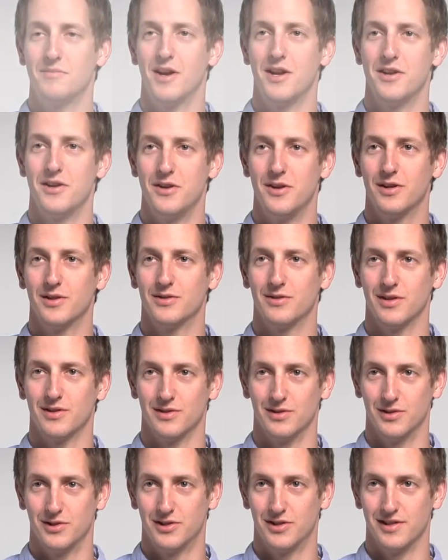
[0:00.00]
my New Year's
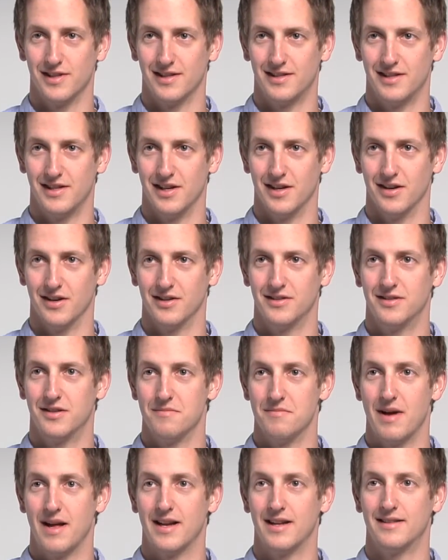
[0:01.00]
resolution this year to
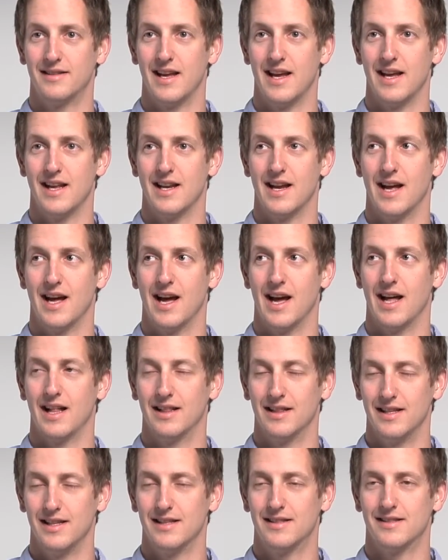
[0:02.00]
meditate at
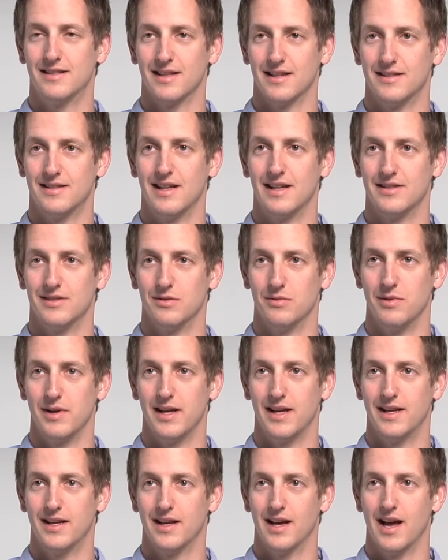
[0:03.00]
least 6 days a
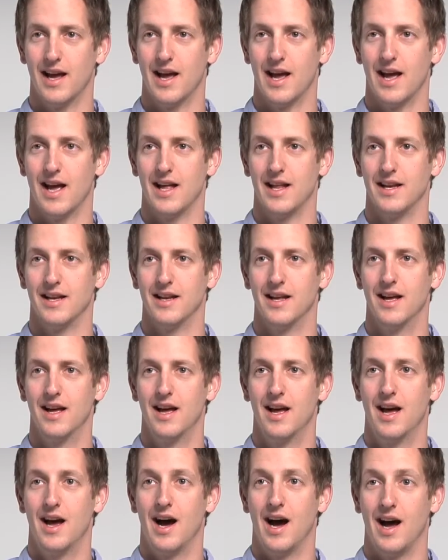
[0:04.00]
week, and
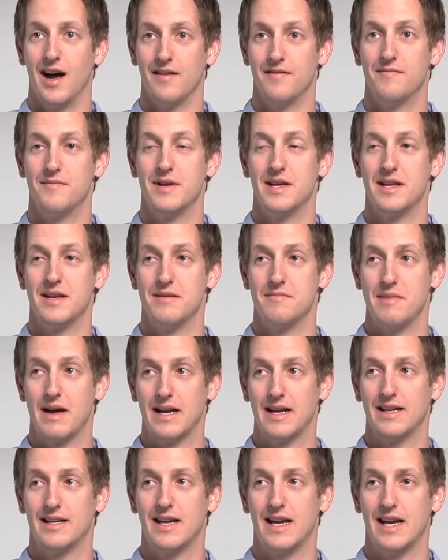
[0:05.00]
I've been
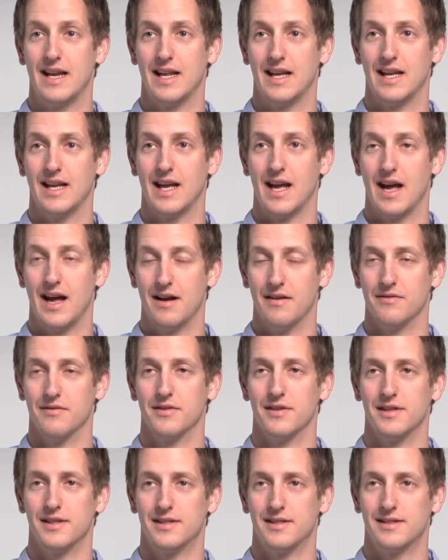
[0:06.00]
meditating
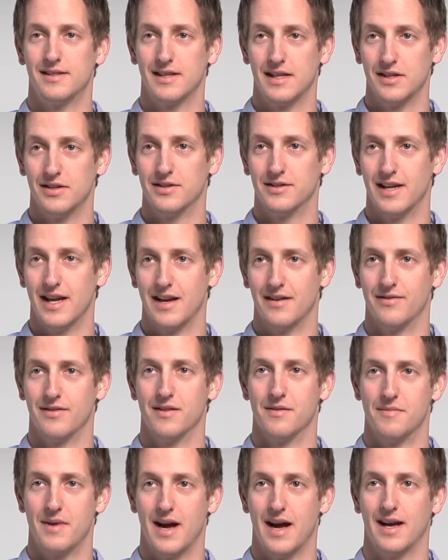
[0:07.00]
every single day for
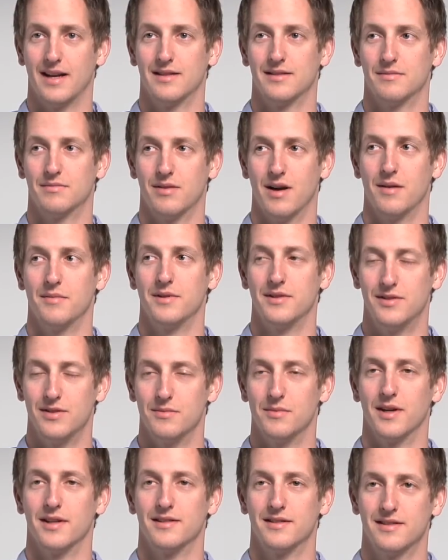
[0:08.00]
the past probably 2
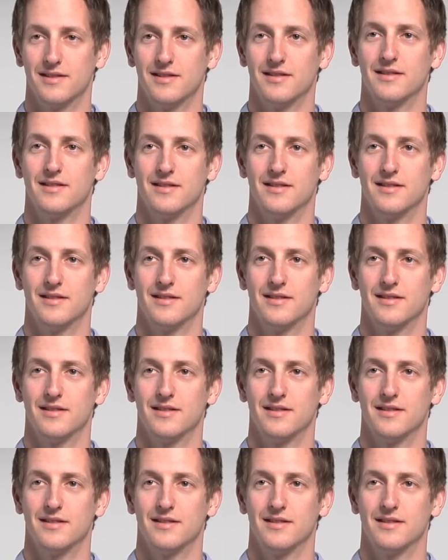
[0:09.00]
months.